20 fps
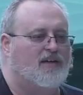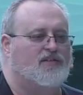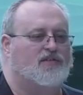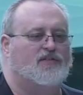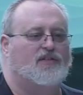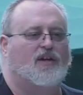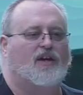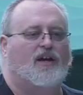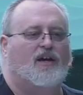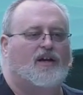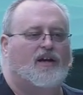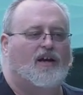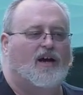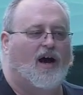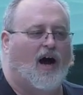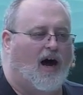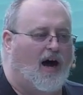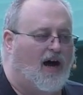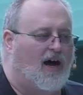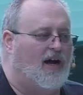And so today,
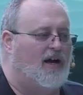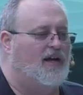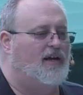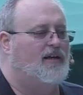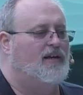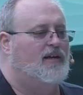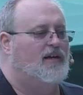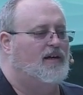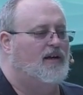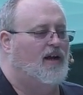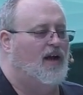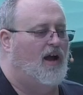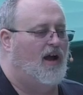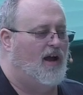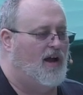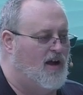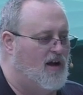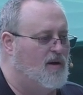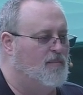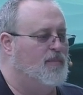as we as we
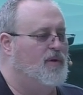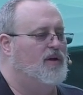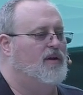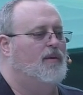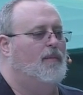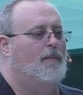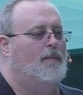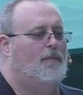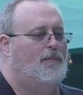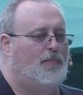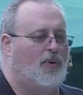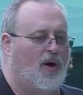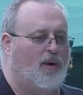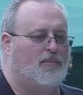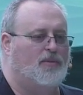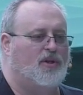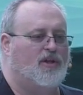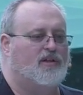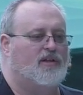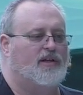do this, we, we
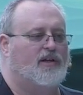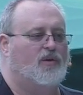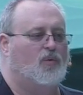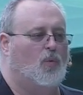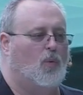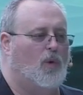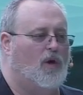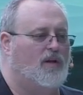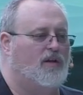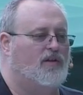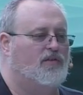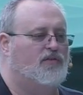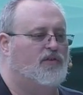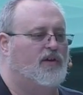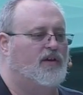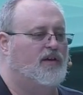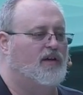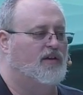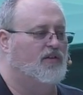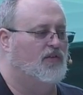should celebrate with our
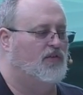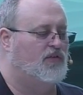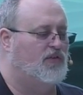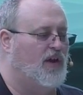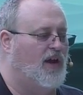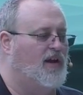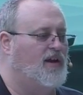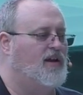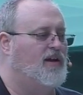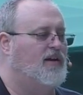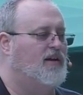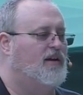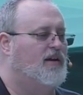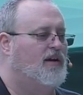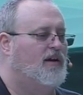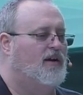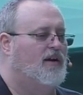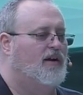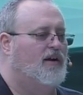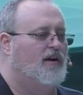candidates today and, and
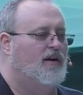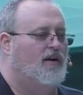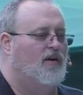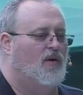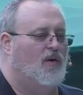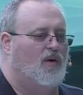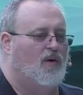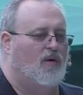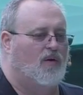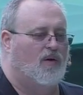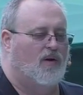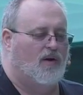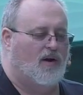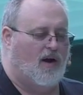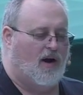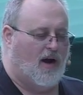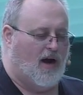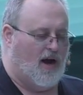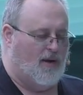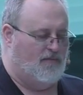affirm them.
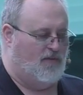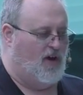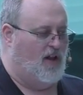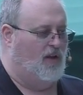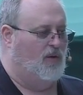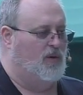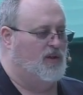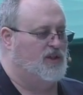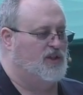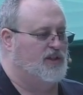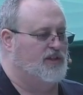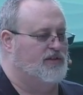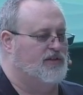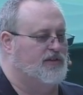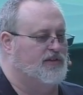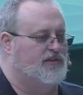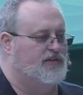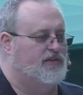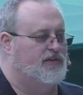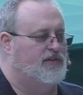This
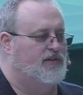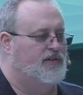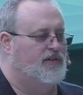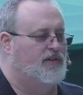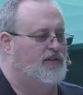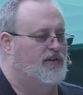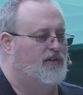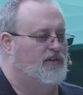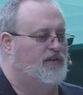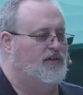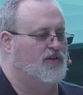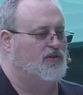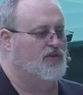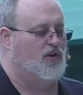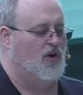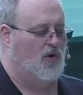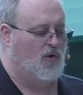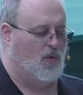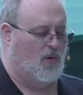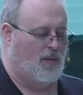decision that they've made
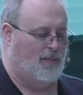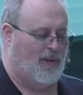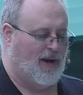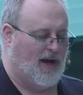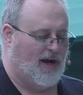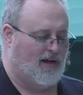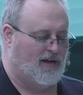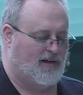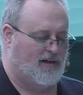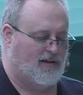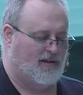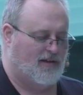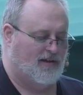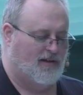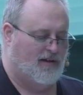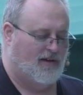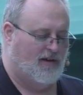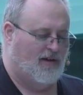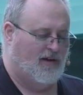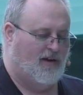is such an important
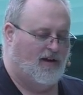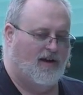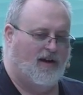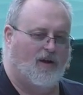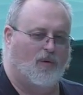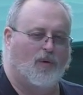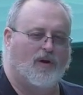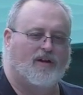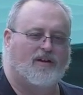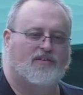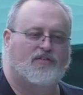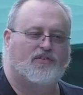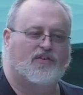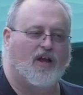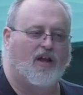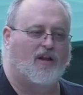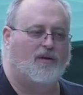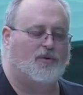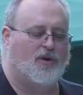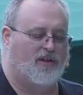thing. They, they are
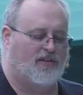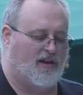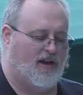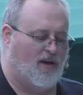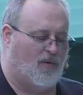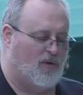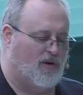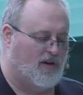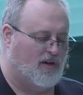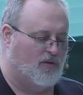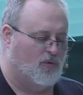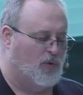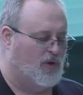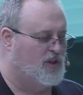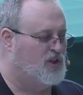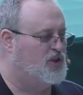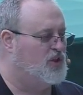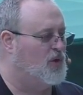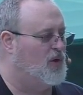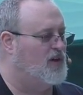saying, yes,
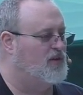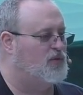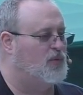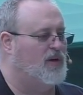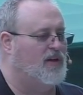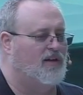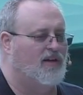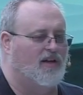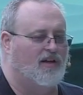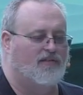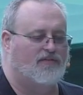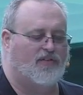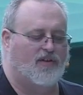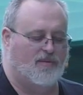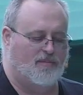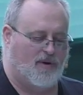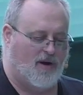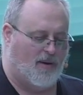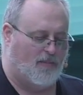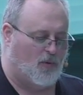I
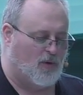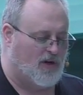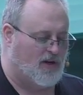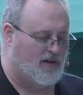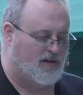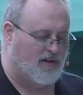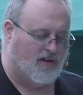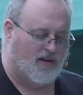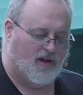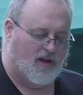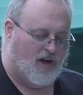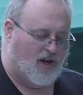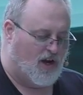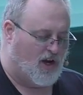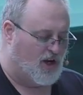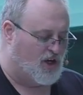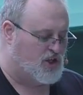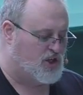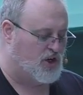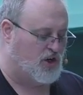am
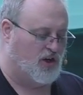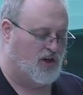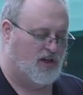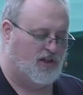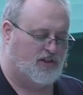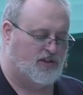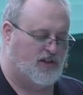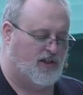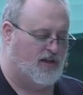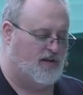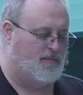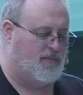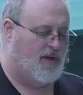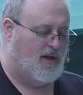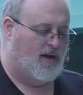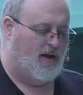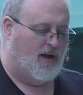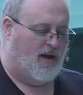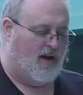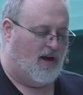publicly
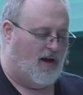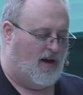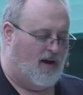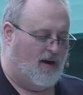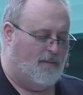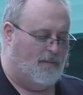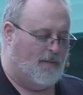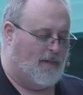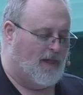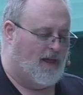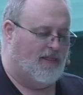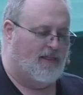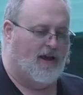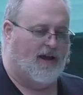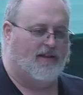witnessing and saying,